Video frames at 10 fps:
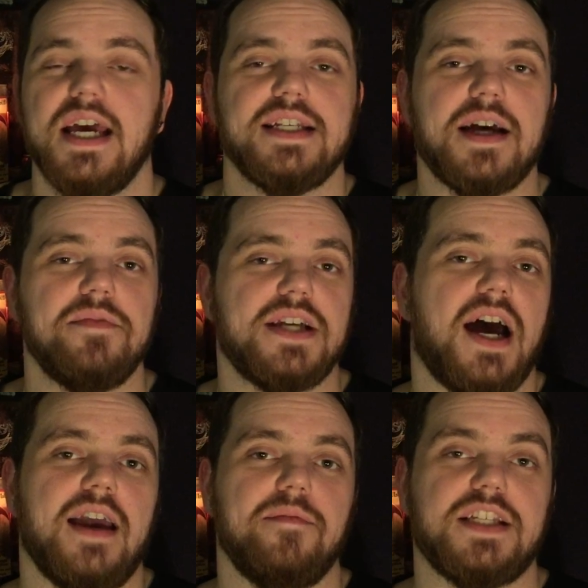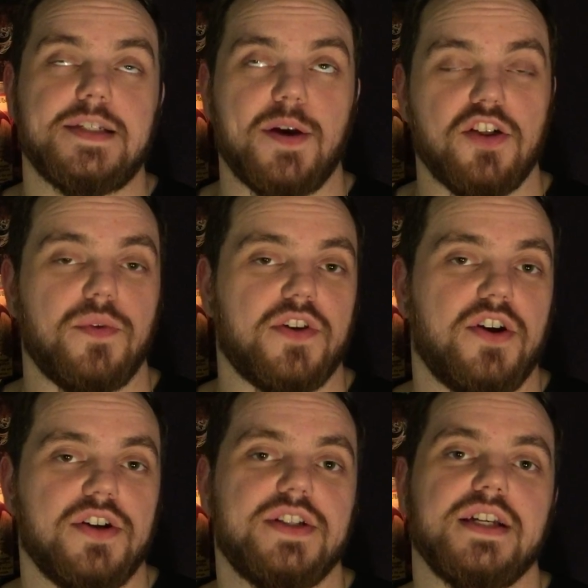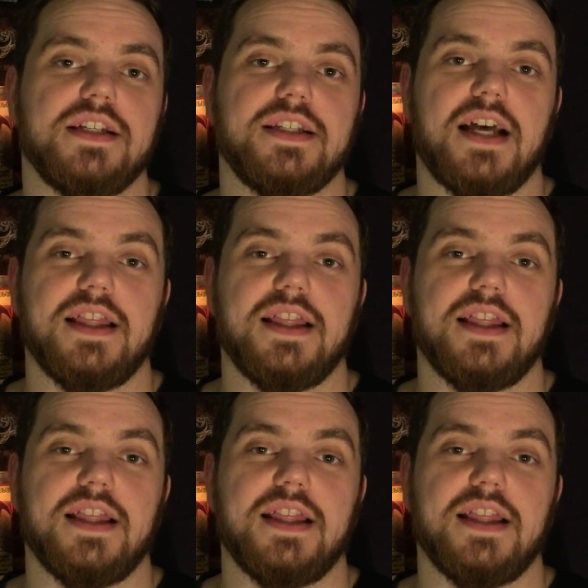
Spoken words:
Sometimes, especially with curses,